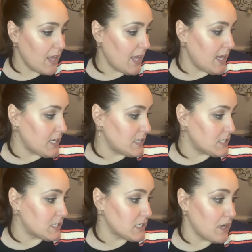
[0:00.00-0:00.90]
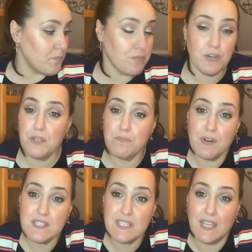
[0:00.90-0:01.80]
And I'm pretty
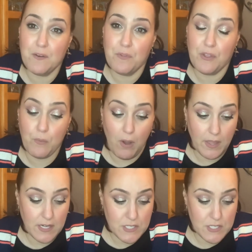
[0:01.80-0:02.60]
impressed, again, with the quality.